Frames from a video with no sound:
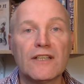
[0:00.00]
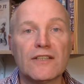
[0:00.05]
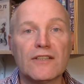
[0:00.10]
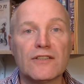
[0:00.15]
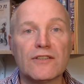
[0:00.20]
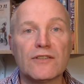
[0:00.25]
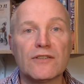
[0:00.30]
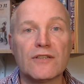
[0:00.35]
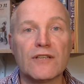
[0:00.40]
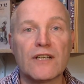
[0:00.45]

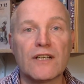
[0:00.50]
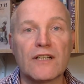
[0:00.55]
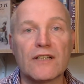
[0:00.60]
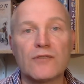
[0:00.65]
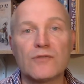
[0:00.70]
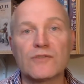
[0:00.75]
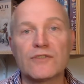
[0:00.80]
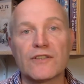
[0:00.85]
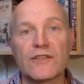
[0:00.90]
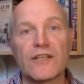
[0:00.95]
who
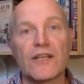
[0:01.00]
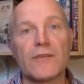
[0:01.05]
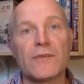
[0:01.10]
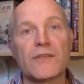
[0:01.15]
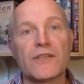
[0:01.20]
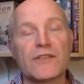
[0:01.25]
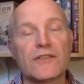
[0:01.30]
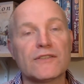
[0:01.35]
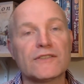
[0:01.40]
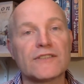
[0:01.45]
also gave me
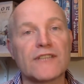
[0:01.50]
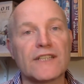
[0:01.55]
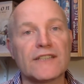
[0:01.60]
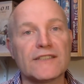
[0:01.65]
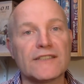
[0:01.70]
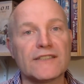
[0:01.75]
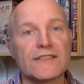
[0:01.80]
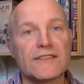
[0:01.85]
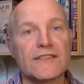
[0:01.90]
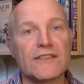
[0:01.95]
the contact
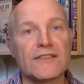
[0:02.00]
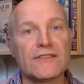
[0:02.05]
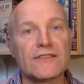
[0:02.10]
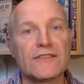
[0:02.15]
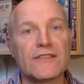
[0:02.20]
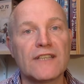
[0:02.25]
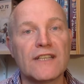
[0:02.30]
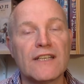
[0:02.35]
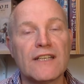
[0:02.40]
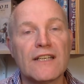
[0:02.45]
details.